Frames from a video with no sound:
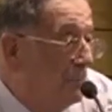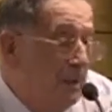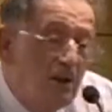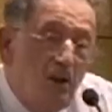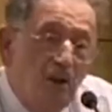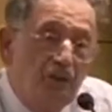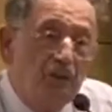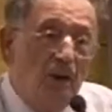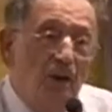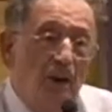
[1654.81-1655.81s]

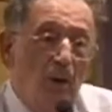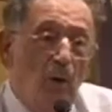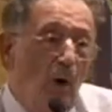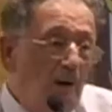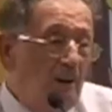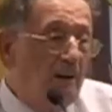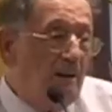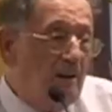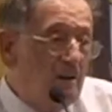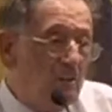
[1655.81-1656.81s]
Because
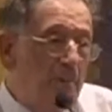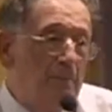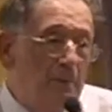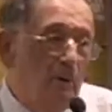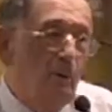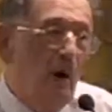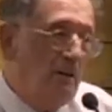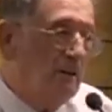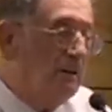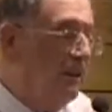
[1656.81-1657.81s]
what these people
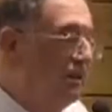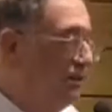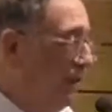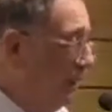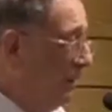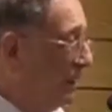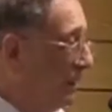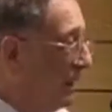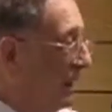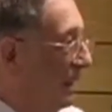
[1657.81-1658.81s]
want is not
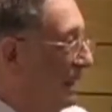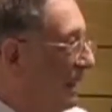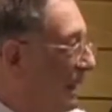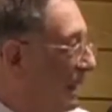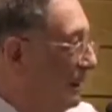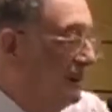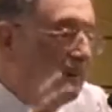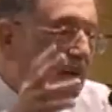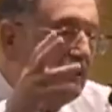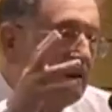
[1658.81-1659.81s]

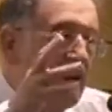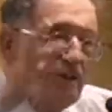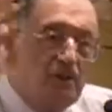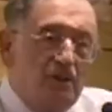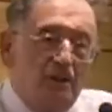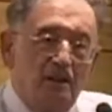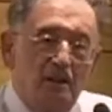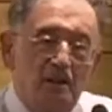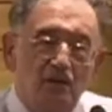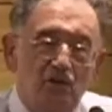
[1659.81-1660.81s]
ethnic
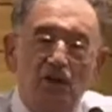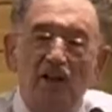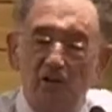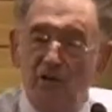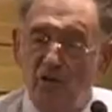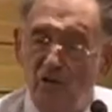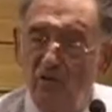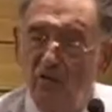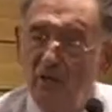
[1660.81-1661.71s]
national states.